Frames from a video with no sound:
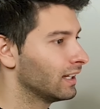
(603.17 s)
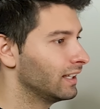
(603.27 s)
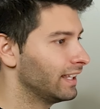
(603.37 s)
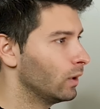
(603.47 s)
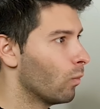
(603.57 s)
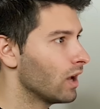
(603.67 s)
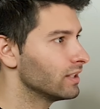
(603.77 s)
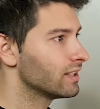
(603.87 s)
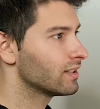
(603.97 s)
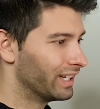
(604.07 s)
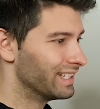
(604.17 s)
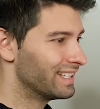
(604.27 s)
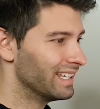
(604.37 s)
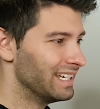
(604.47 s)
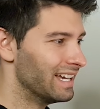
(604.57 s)
Clicking once, we're gonna
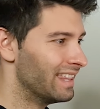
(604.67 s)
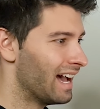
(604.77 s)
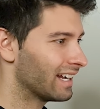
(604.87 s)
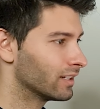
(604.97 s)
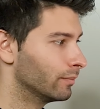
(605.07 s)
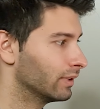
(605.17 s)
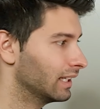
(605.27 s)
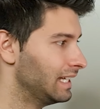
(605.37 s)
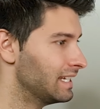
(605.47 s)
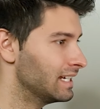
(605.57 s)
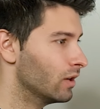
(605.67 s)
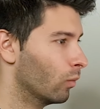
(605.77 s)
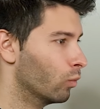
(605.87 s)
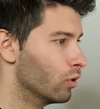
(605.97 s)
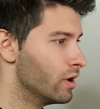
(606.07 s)
see that
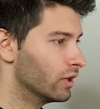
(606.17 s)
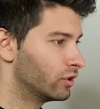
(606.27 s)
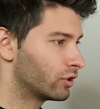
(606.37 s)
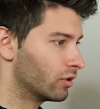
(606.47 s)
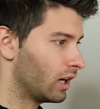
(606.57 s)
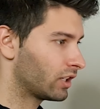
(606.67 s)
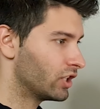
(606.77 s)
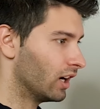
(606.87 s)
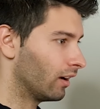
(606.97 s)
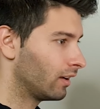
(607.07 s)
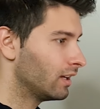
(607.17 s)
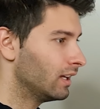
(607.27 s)
completed wood structure.